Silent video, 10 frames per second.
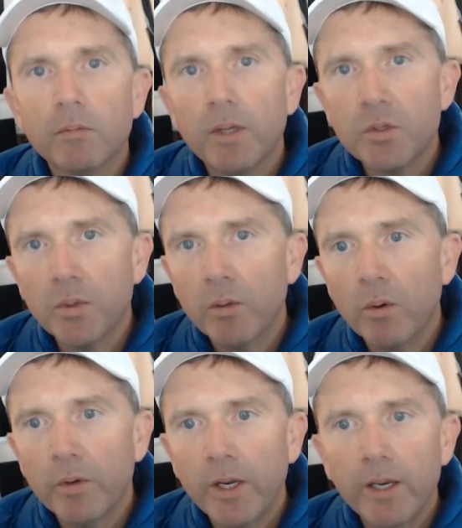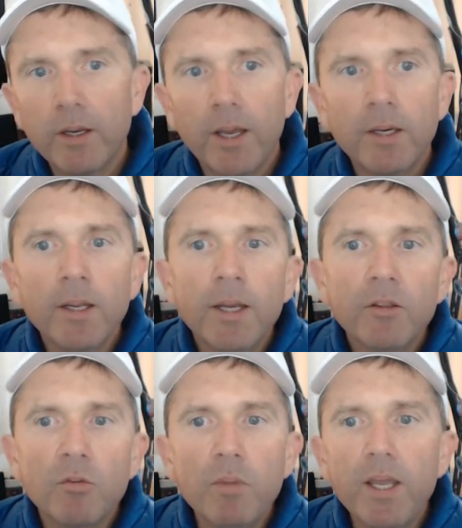That's really what we need. And
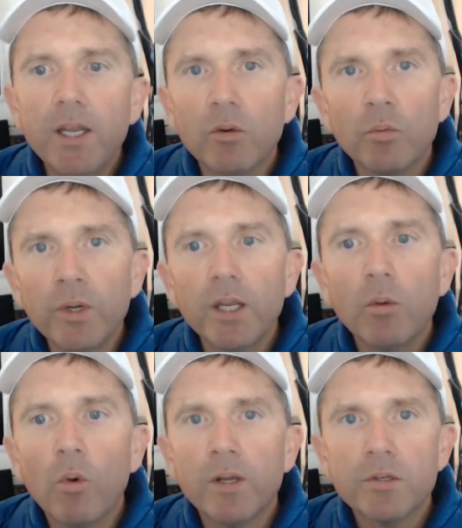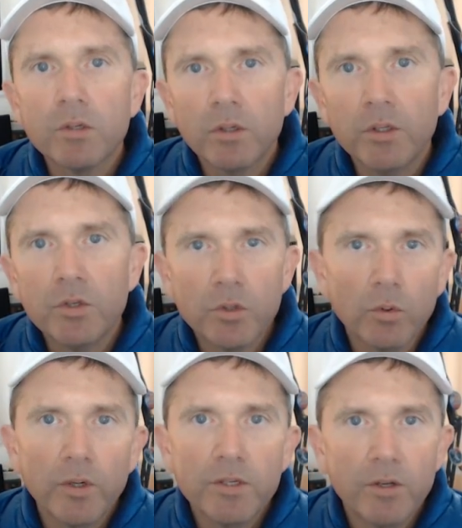the media really wants good
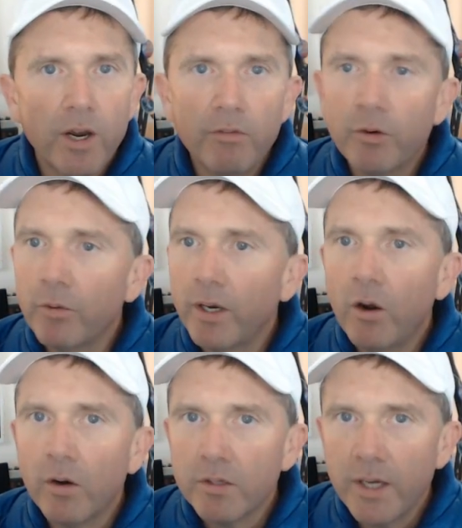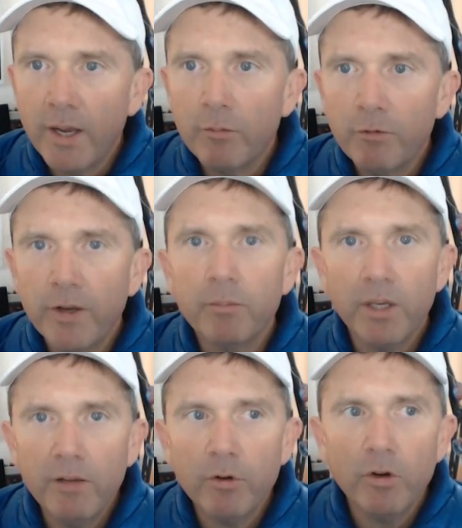stories. They're having a really hard time finding,
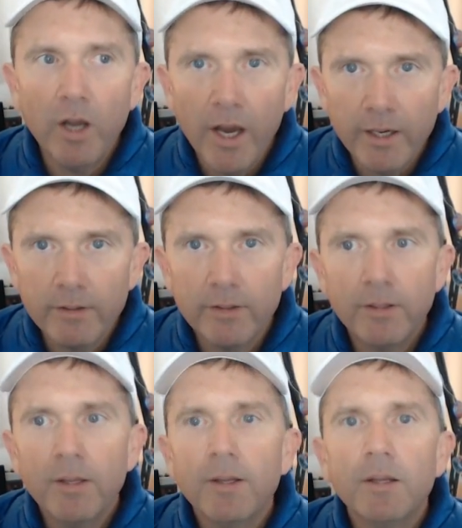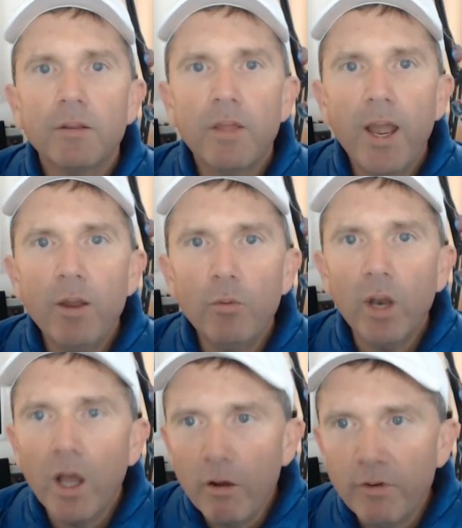believe it or not, they would
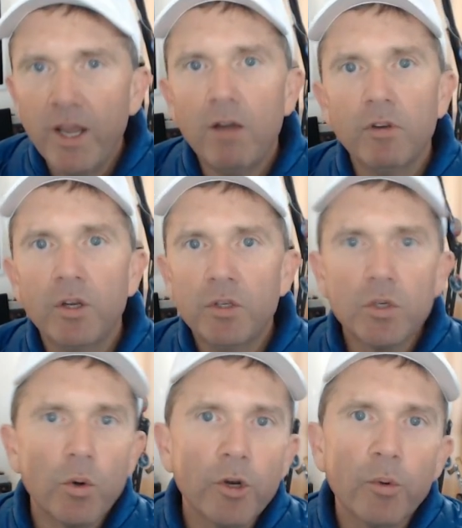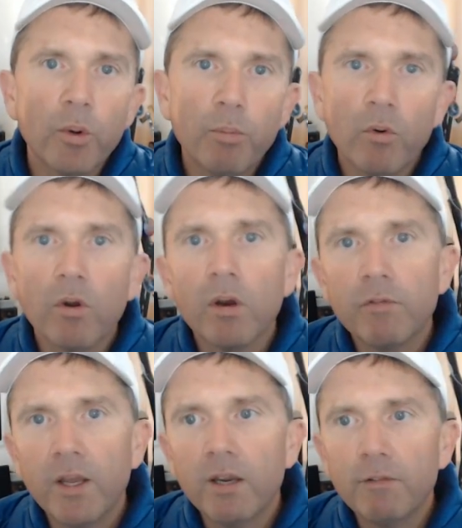love to have a good story to report on if
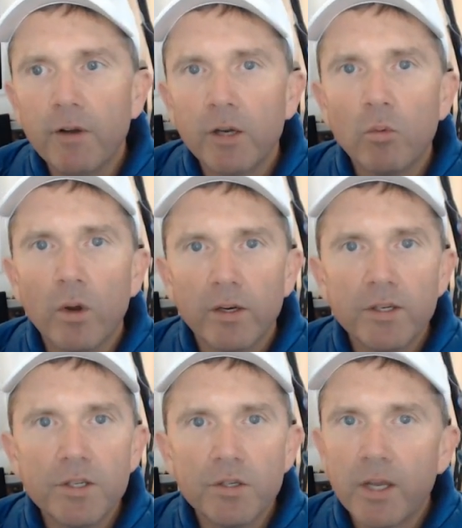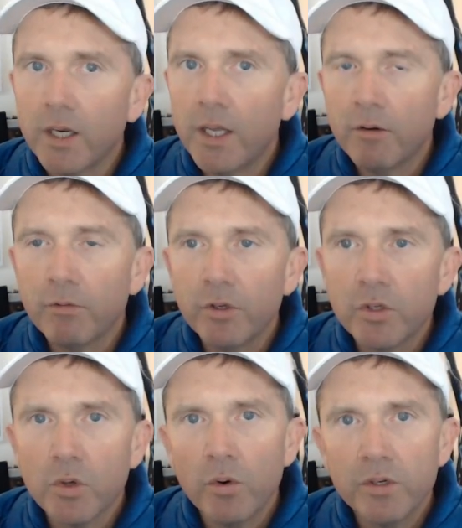they can find one. There's just not a lot of good
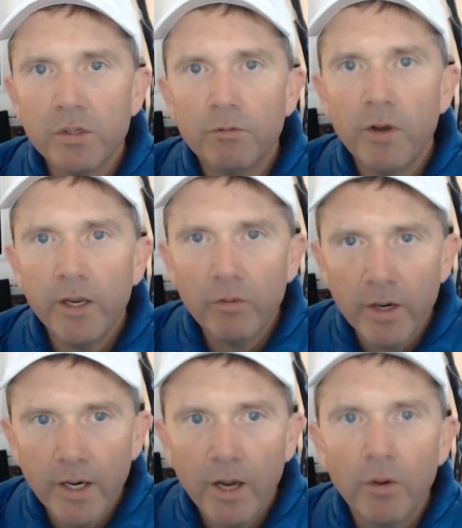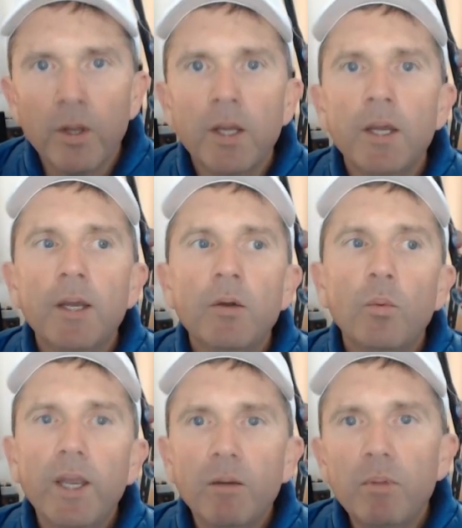stories to find right now.
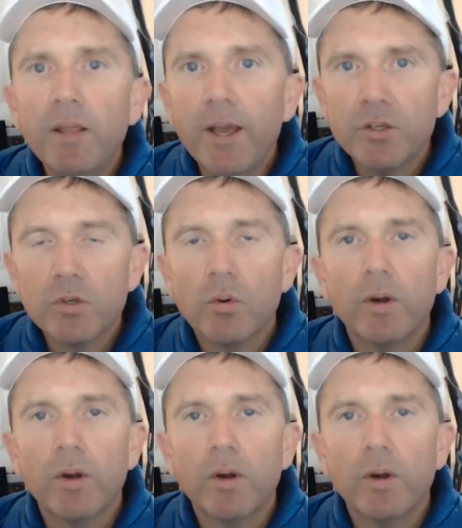We can be that story.